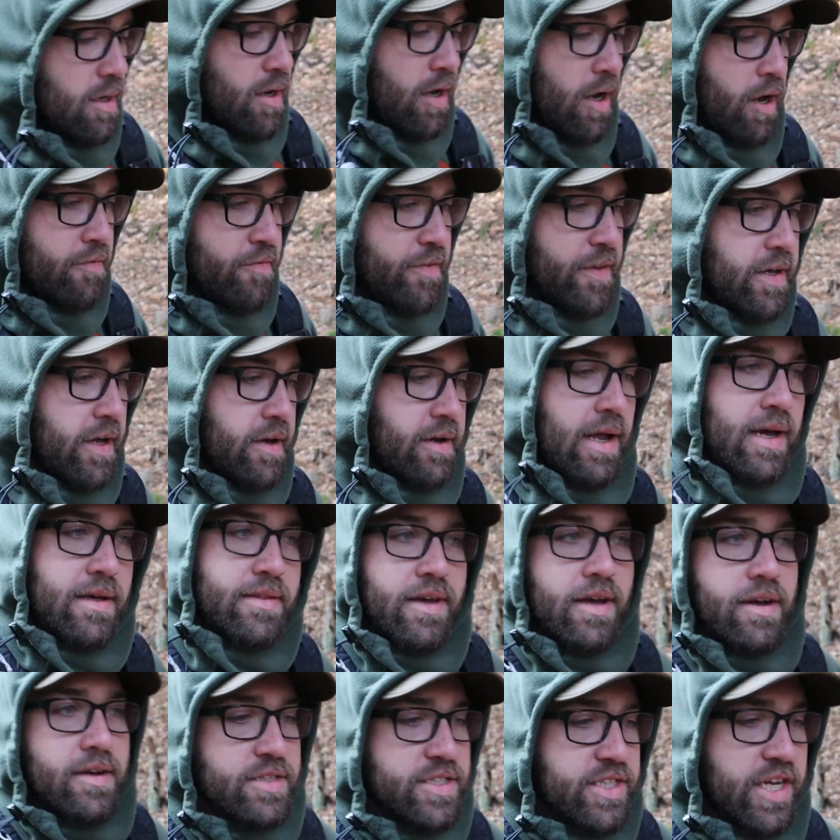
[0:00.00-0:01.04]
hopefully go down
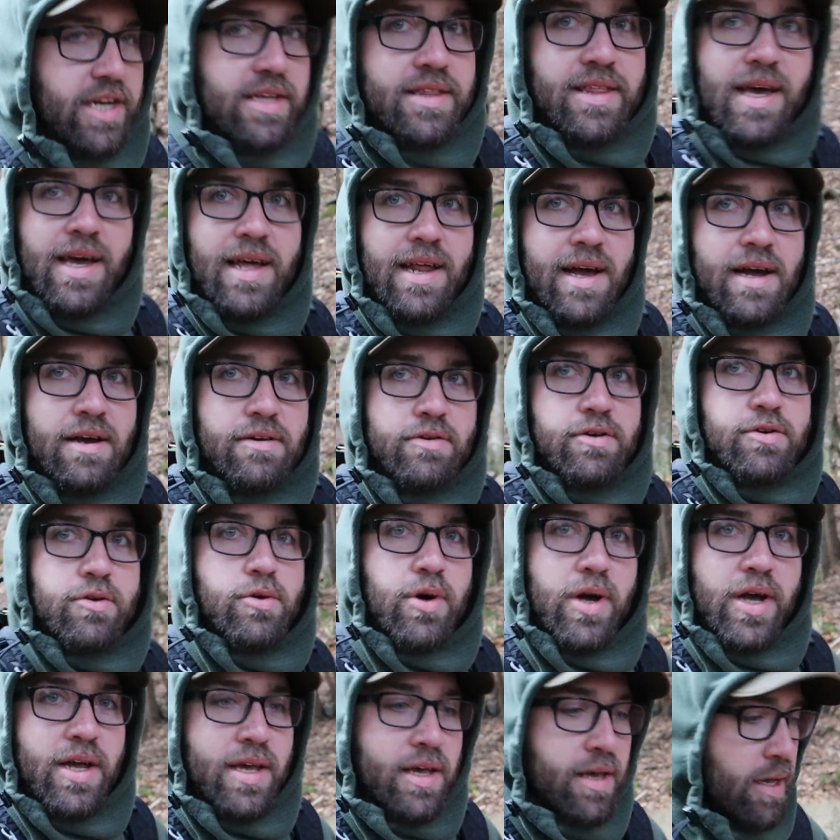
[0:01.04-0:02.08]
there and check that out real
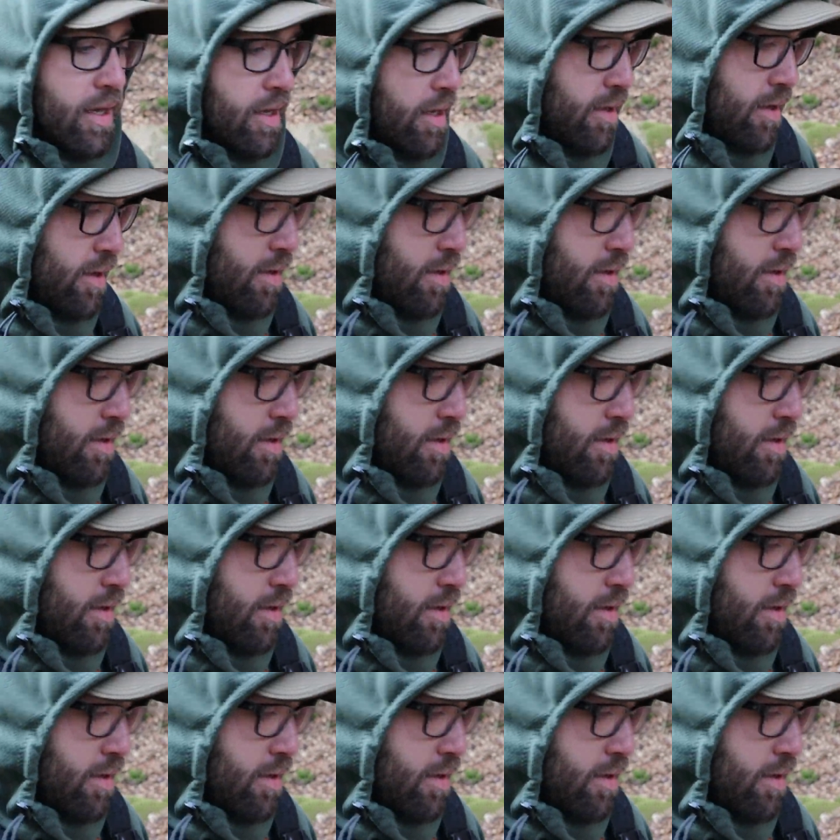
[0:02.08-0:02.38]
quick.